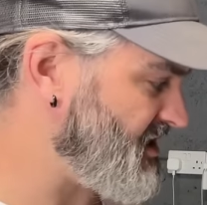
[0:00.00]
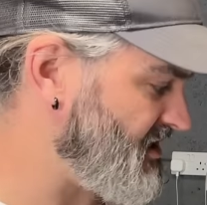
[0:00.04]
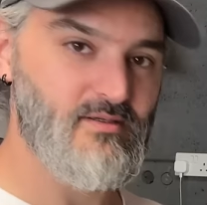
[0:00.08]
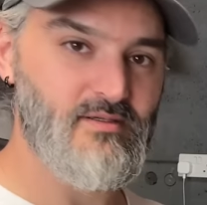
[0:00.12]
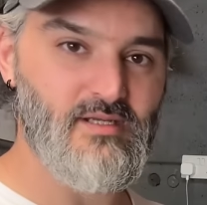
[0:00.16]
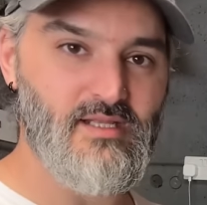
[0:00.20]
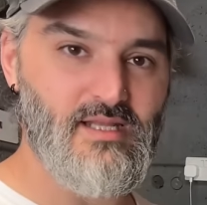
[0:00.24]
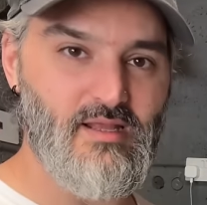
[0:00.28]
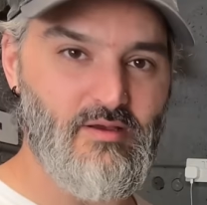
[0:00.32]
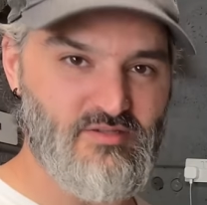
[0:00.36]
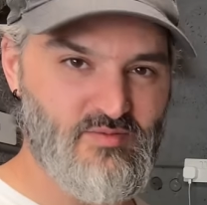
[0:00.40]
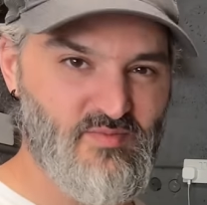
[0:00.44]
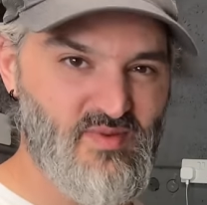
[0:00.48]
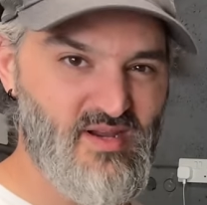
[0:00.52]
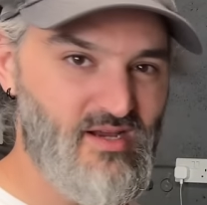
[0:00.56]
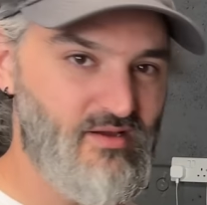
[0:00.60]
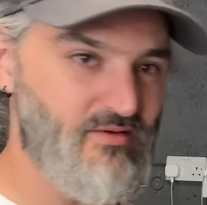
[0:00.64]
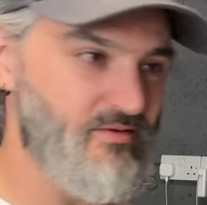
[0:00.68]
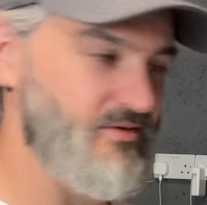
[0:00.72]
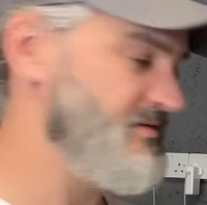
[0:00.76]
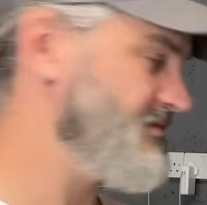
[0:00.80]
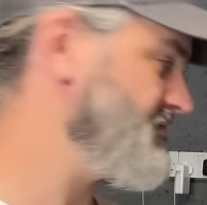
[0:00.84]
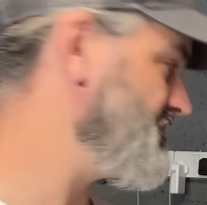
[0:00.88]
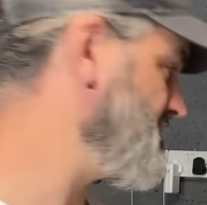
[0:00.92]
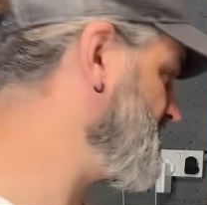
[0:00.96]
That was a
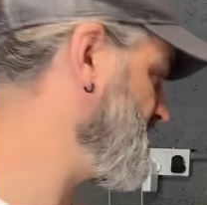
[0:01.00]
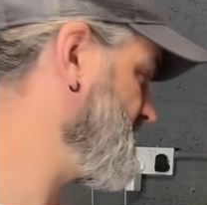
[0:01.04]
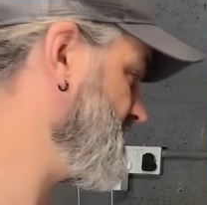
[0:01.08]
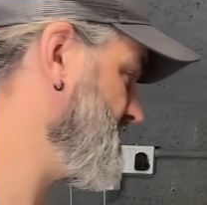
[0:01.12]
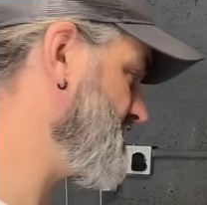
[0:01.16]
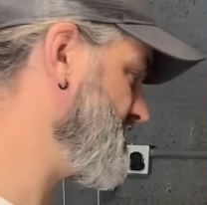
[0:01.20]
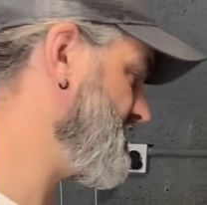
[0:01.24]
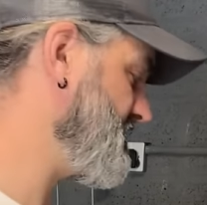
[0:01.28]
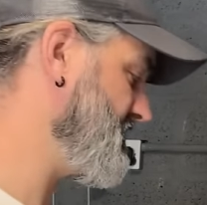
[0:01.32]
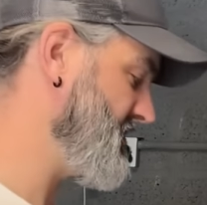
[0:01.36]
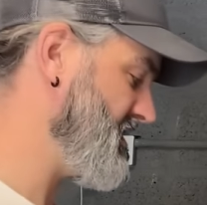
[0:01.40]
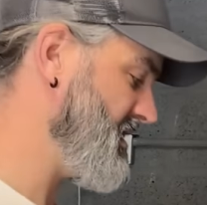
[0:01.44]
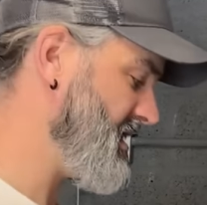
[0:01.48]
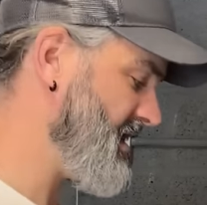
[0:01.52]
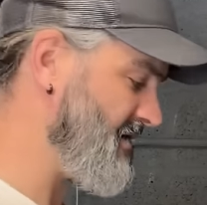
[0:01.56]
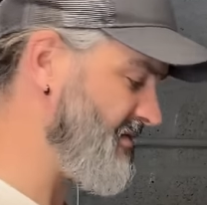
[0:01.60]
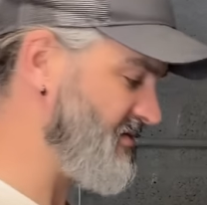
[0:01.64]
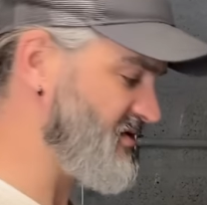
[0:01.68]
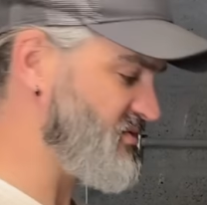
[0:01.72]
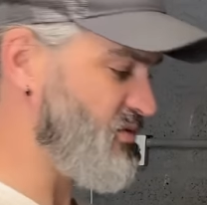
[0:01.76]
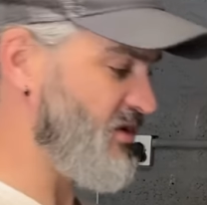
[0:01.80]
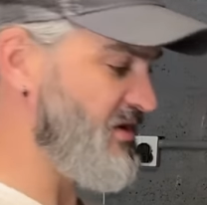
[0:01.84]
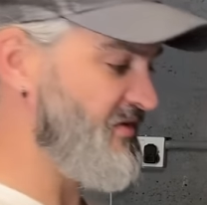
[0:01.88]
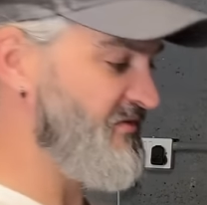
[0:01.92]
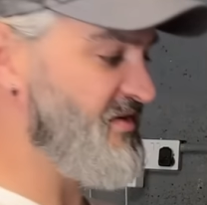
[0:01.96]
pound. And it
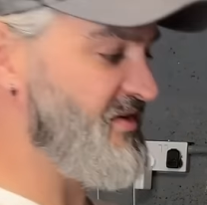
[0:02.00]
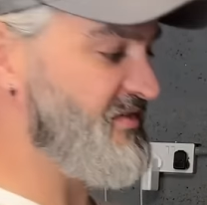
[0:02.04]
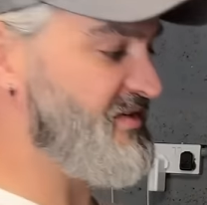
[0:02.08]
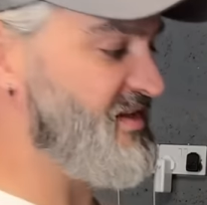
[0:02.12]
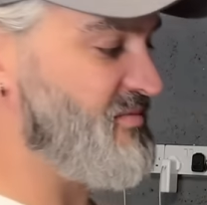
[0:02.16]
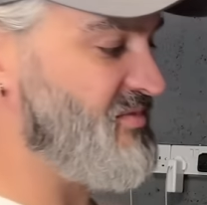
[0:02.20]
was 150